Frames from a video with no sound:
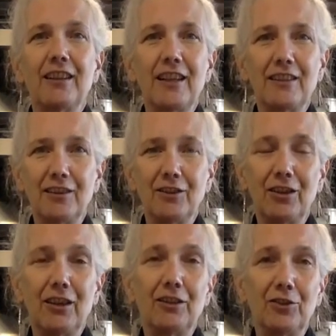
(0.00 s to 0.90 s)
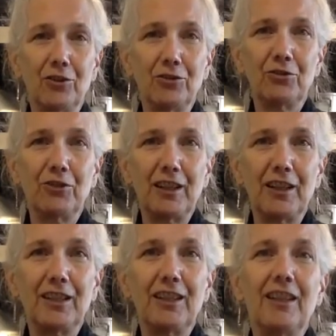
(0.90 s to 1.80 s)
as
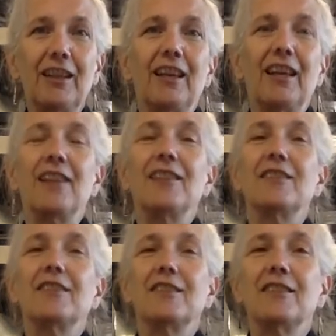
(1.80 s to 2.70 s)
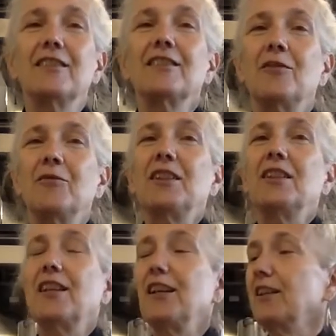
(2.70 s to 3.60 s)
adulterated as something
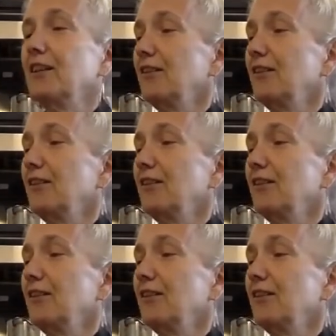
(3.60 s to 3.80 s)
like